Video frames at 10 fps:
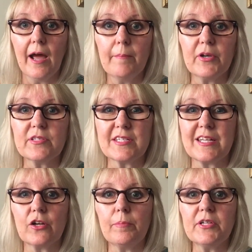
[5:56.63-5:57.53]
because it's a
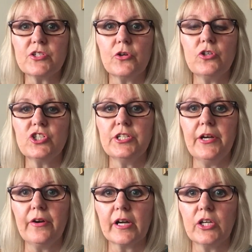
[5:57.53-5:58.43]
little bit too
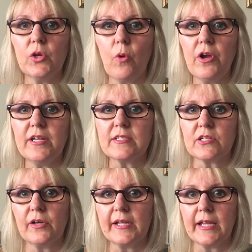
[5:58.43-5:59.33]
generic and you won't
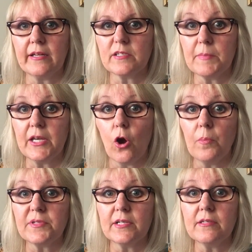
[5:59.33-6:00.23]
necessarily get as many
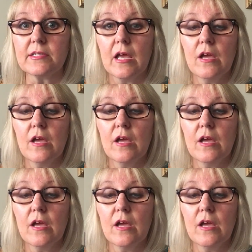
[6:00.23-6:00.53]
opt-ins.